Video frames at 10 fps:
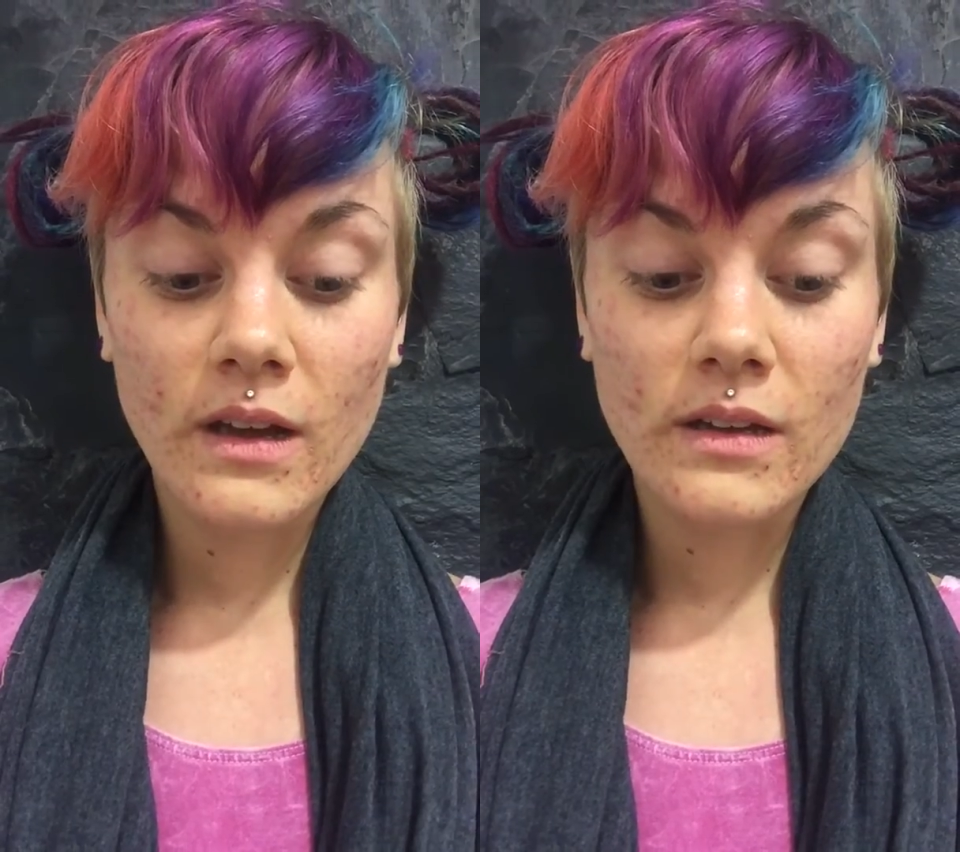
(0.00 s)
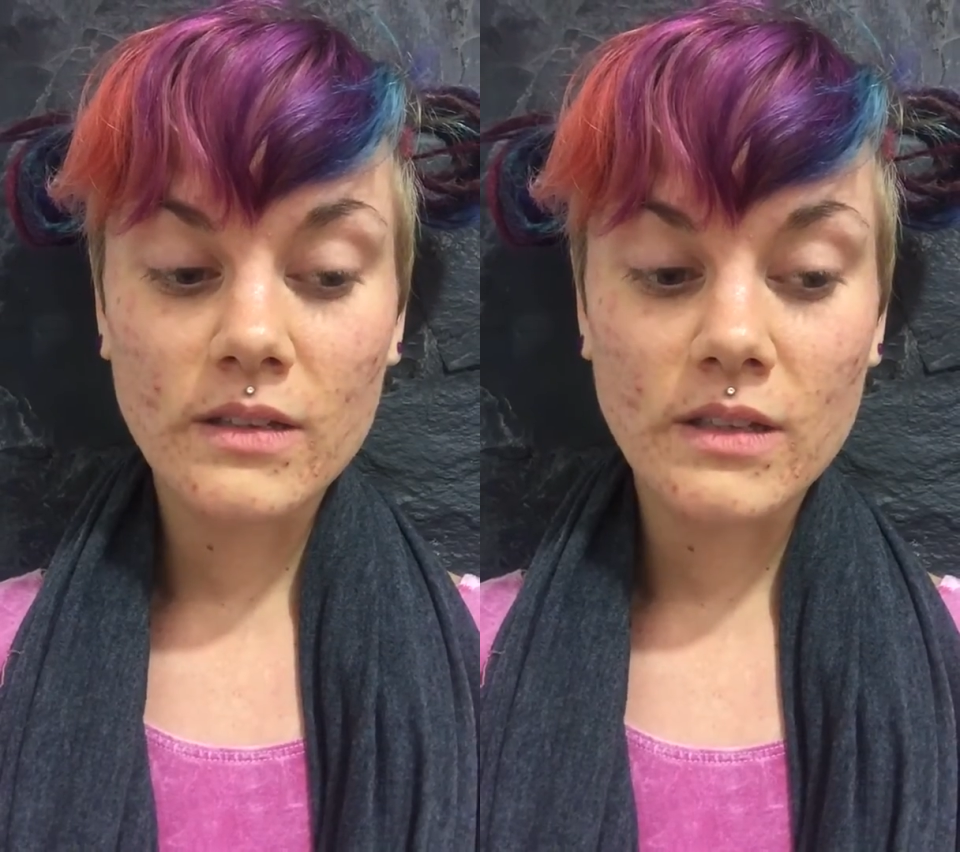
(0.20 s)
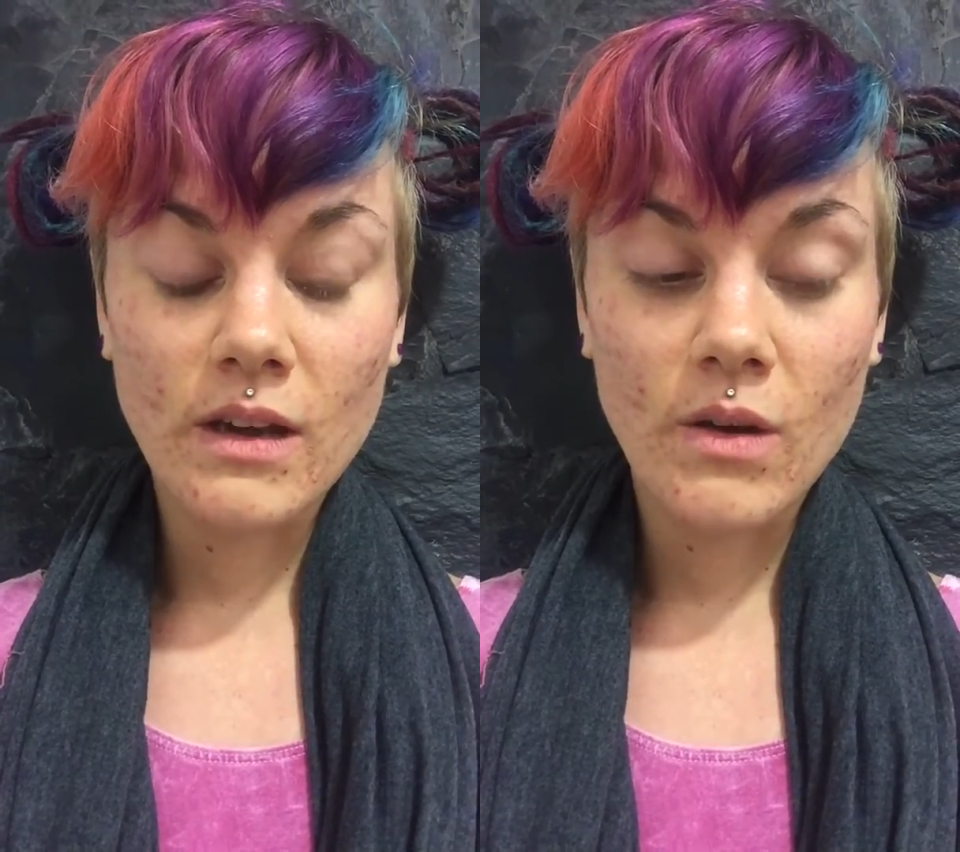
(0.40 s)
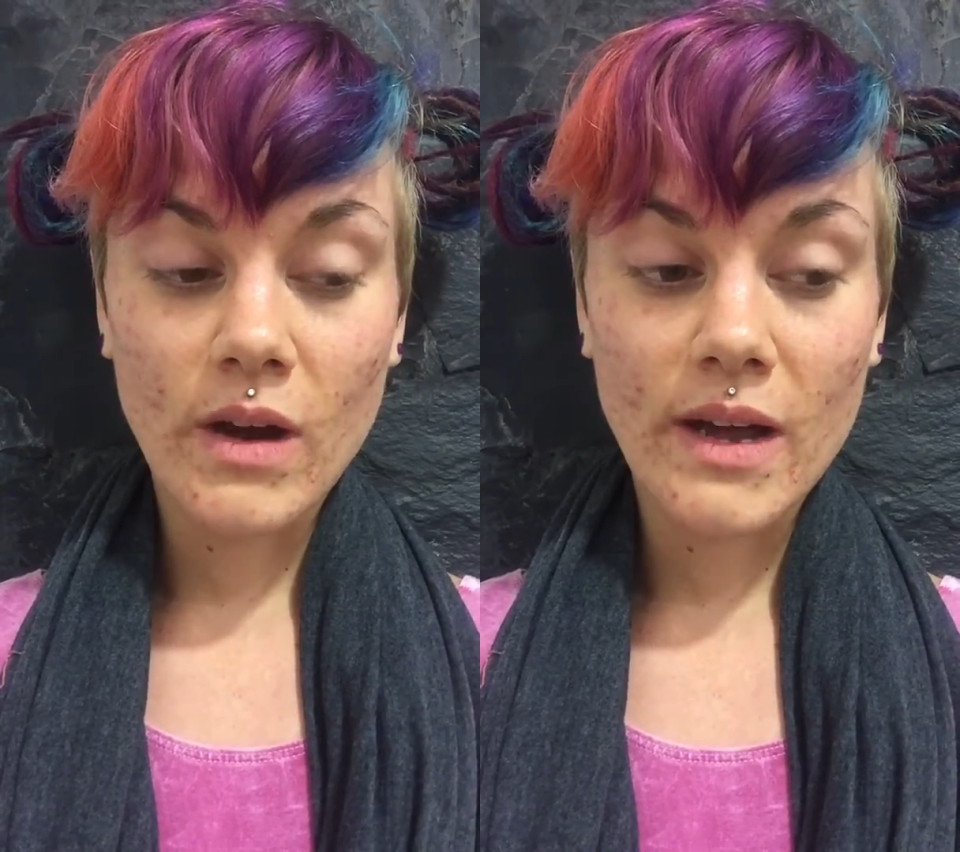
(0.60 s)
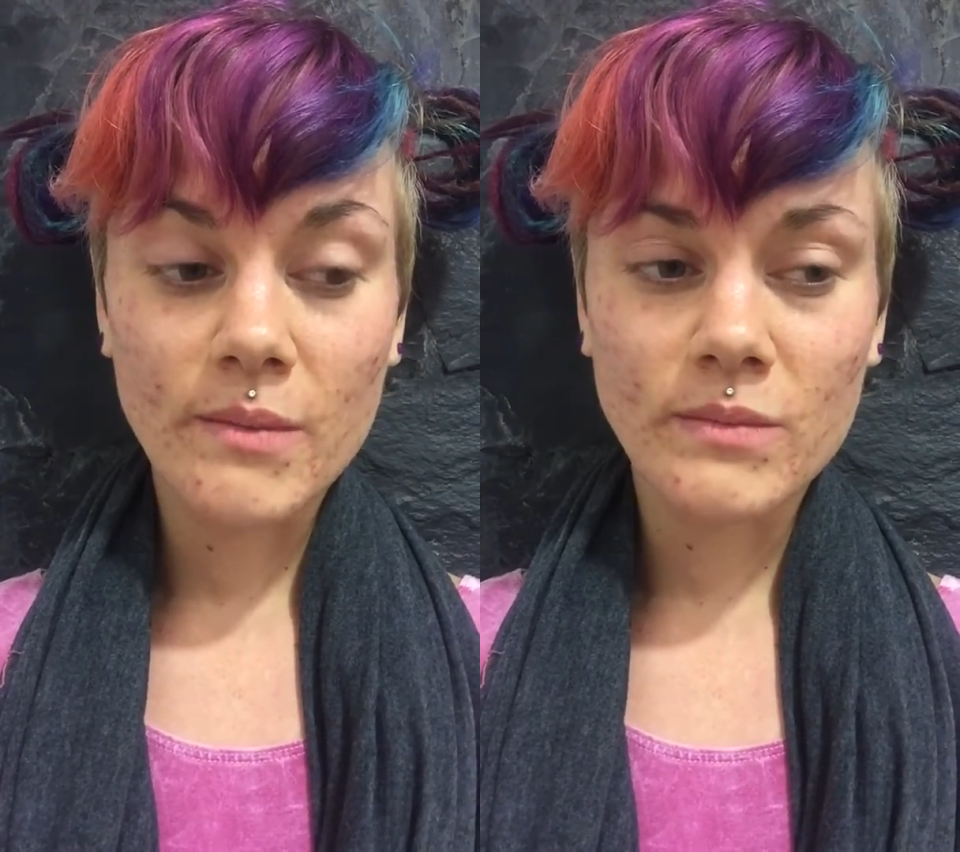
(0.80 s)
So
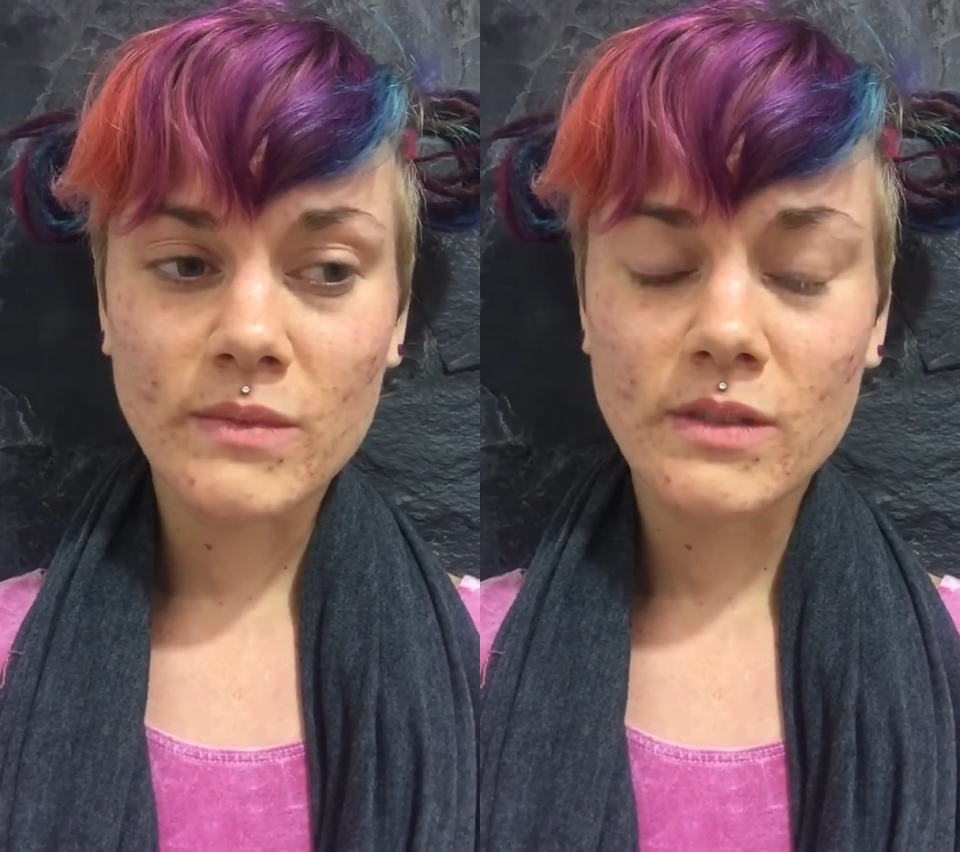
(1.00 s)
I'm